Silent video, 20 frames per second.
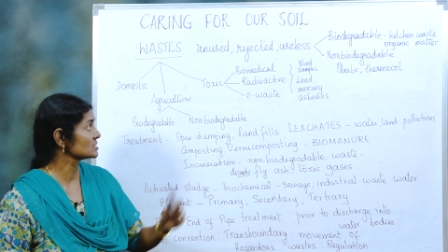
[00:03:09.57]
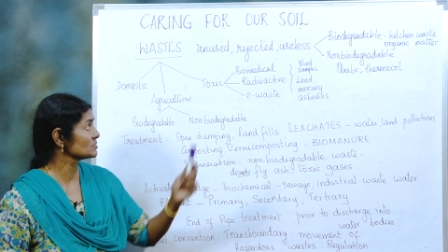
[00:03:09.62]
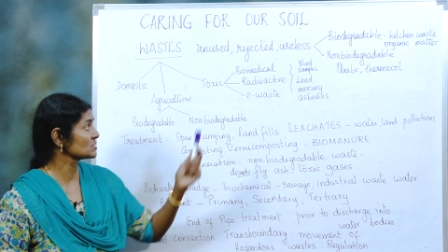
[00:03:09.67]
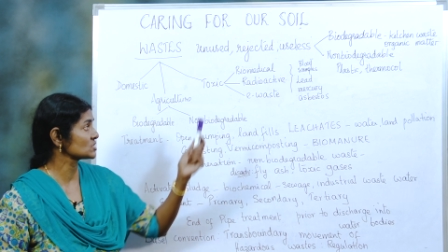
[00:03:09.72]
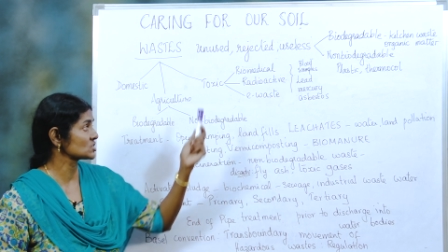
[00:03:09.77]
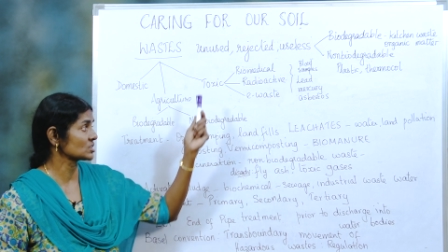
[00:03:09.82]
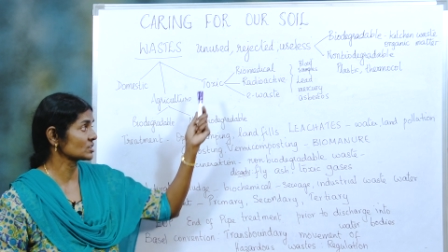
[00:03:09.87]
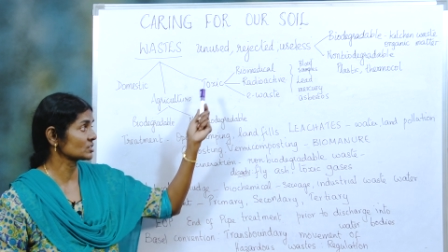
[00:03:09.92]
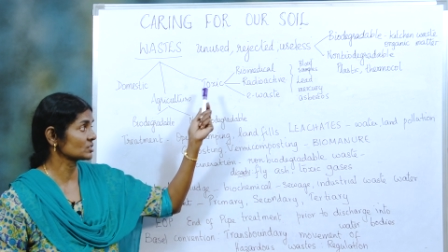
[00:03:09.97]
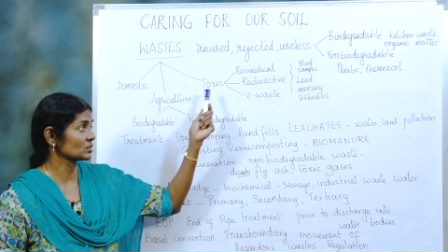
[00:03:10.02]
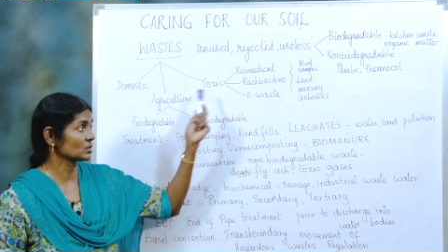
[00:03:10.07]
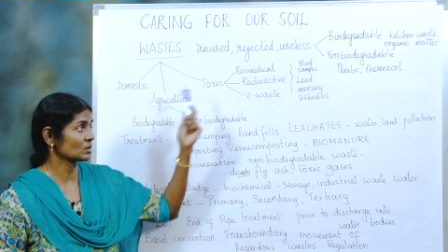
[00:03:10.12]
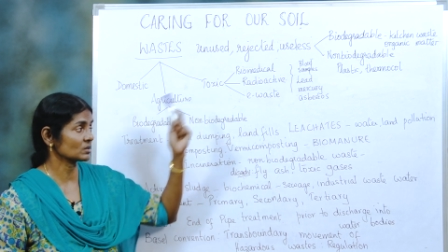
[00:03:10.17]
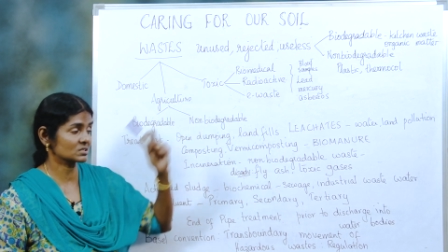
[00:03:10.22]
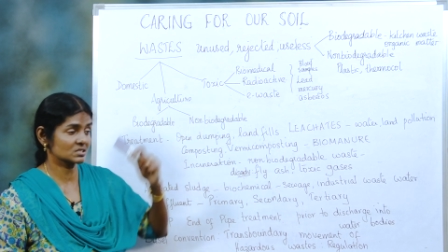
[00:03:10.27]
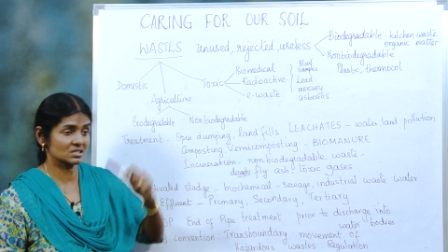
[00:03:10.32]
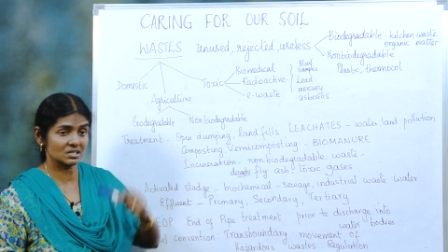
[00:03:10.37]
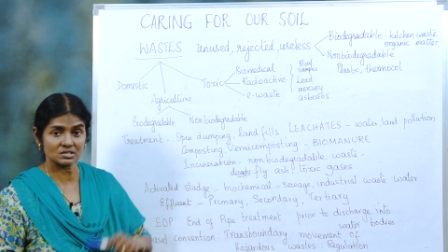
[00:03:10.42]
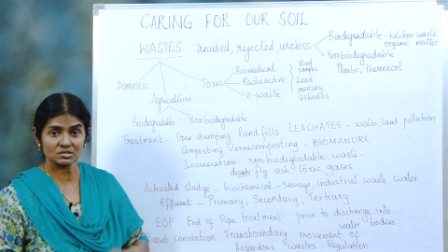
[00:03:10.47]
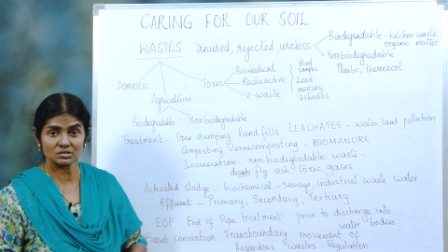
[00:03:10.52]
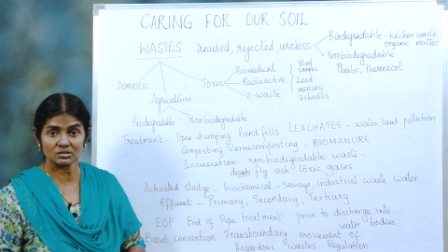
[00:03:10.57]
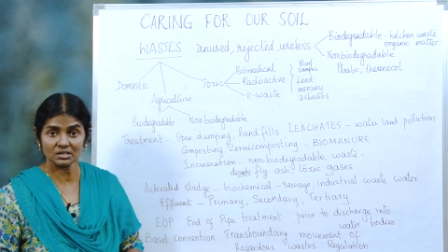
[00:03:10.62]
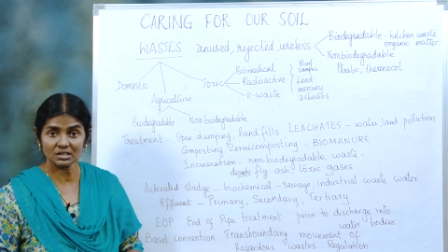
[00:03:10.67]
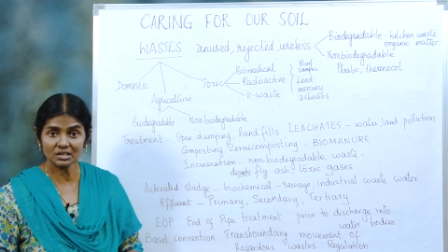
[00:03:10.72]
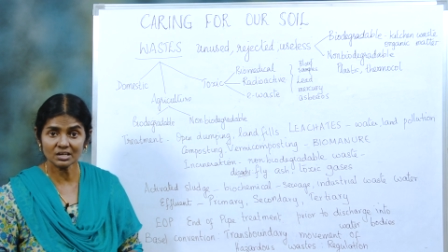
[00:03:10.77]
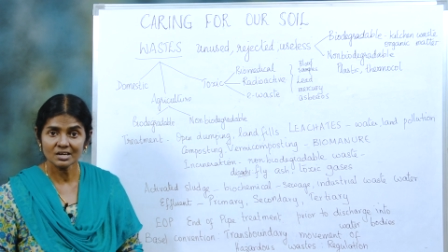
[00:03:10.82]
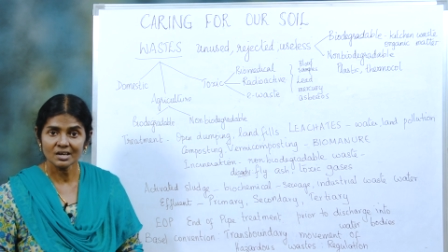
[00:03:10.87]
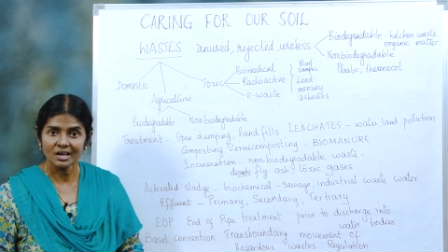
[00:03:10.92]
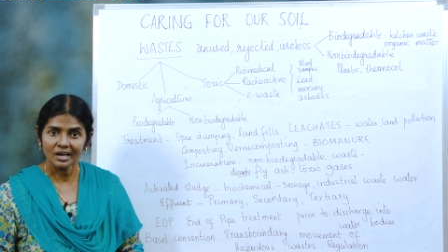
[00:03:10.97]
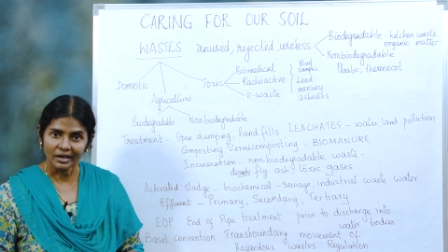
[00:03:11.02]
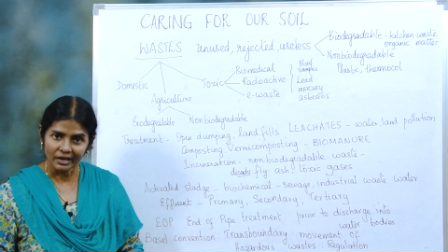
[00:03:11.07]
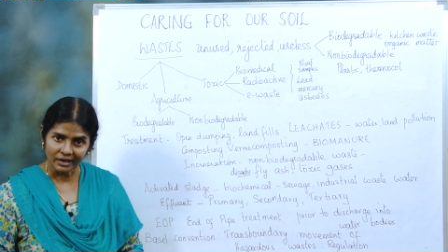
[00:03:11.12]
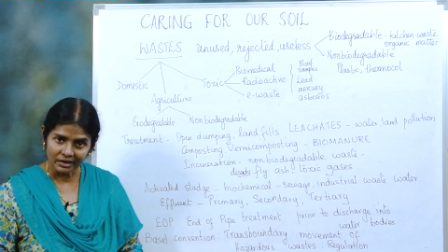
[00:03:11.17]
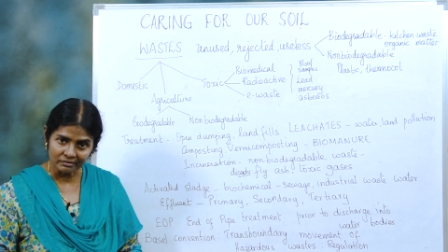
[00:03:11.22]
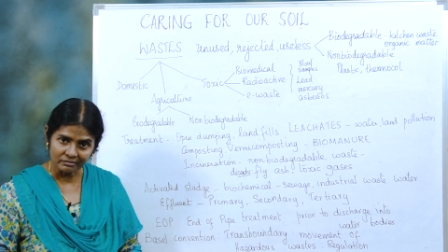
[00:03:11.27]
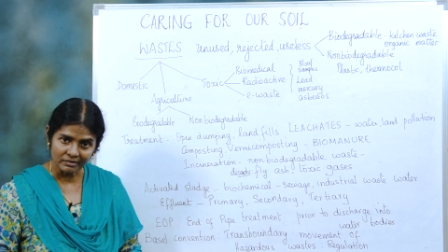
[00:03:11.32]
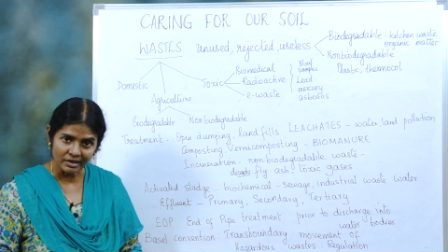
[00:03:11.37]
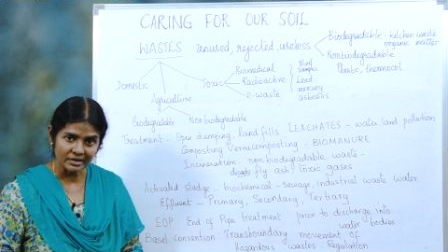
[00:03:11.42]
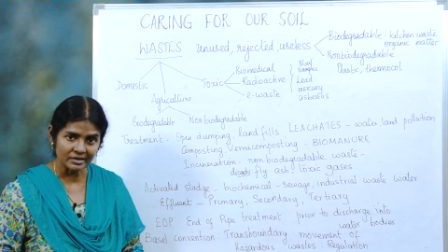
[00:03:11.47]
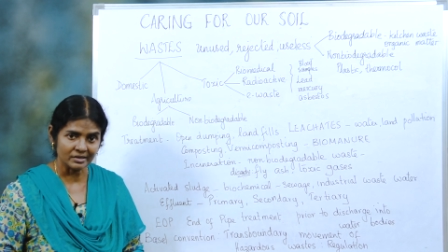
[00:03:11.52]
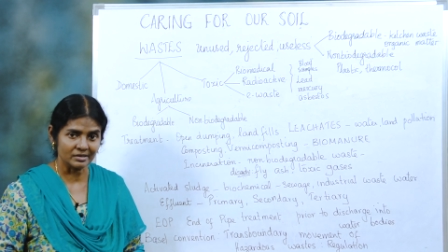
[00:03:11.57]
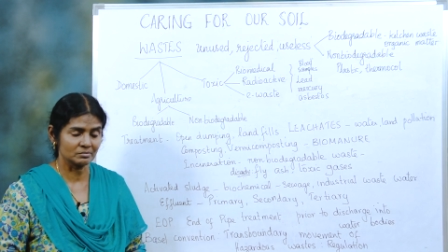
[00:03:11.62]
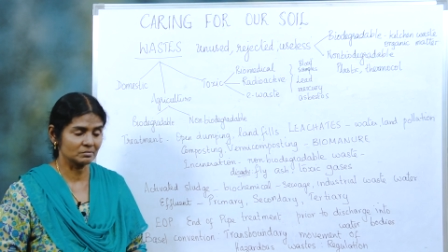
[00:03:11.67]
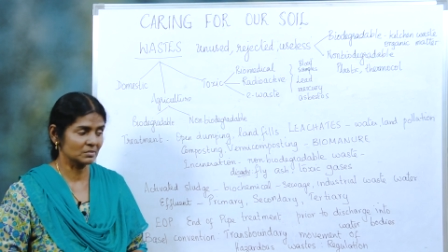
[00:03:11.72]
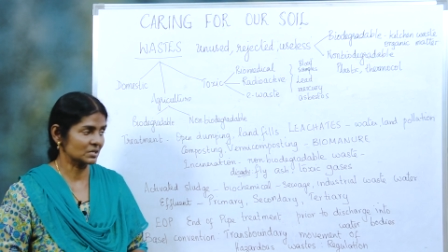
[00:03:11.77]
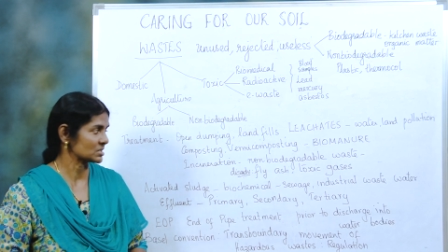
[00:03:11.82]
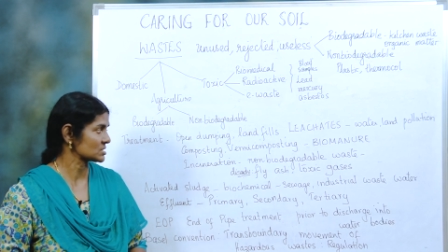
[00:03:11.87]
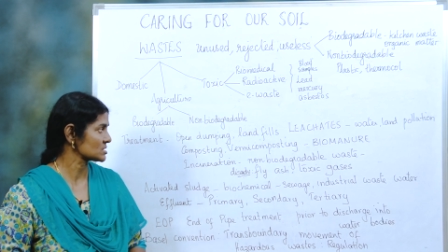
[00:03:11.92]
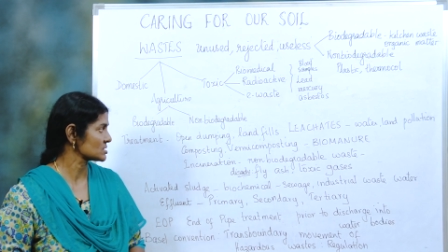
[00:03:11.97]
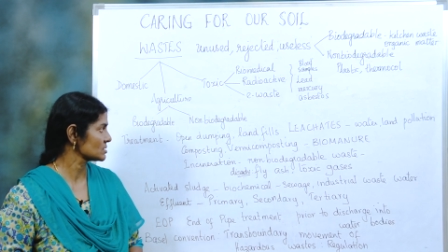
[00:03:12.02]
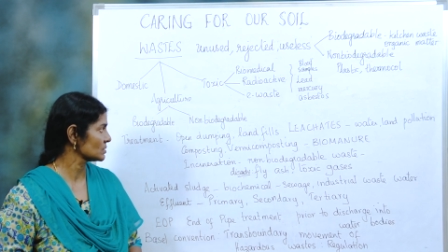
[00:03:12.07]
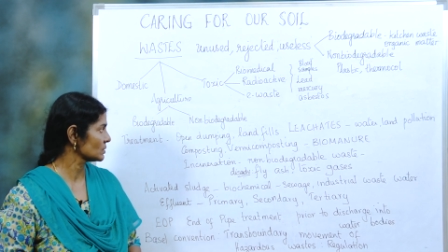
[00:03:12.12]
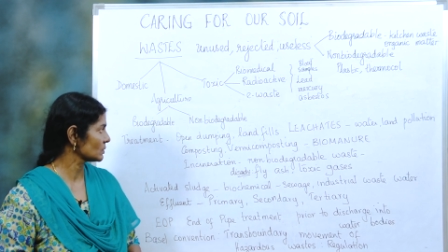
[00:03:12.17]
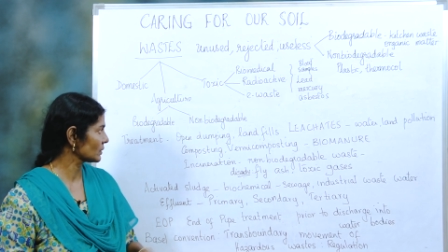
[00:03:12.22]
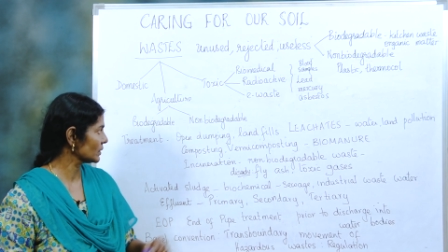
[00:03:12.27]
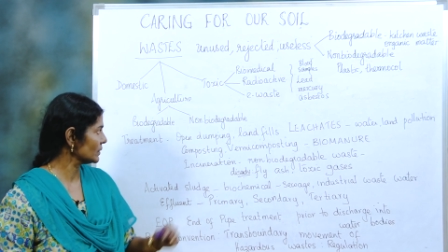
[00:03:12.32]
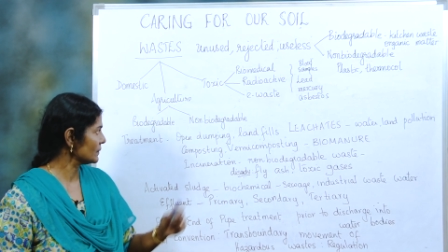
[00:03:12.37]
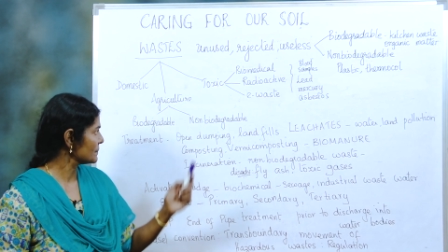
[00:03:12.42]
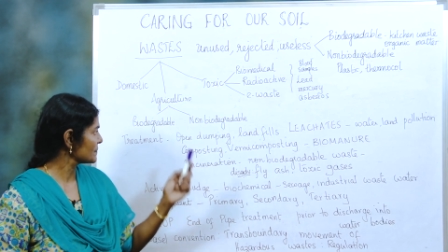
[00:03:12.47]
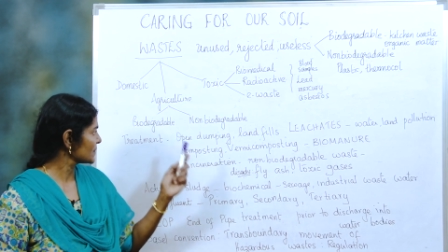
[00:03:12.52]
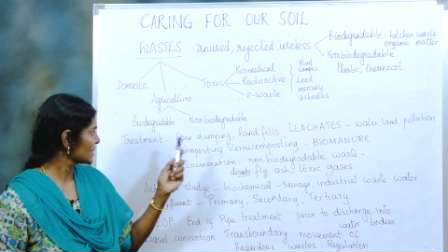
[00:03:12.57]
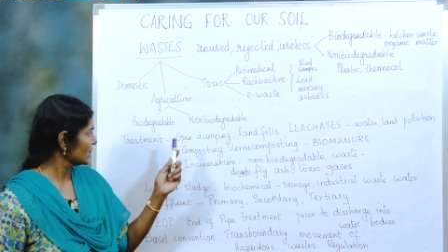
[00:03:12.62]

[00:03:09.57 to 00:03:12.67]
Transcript: which are toxic to the environment. Okay.